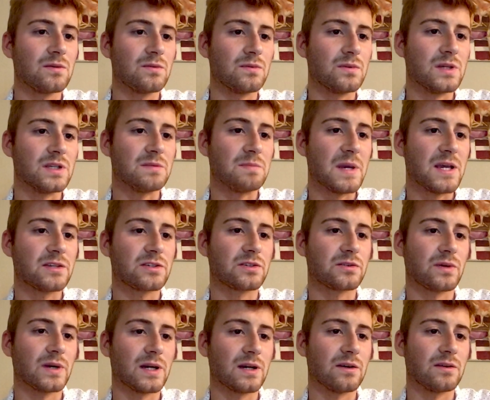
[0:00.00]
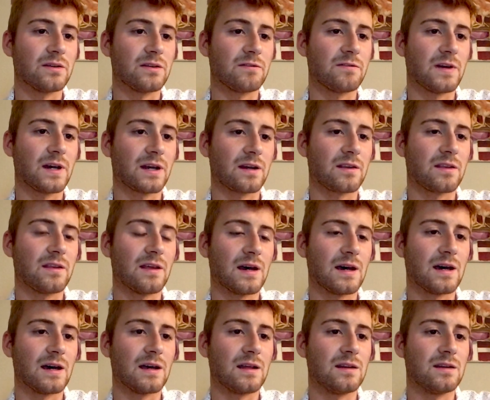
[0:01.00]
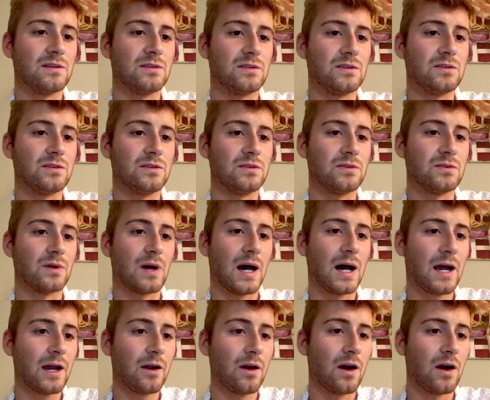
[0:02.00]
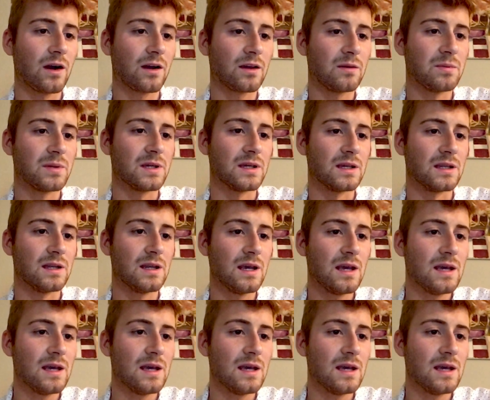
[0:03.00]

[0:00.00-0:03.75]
is based around the fact that due to higher occupant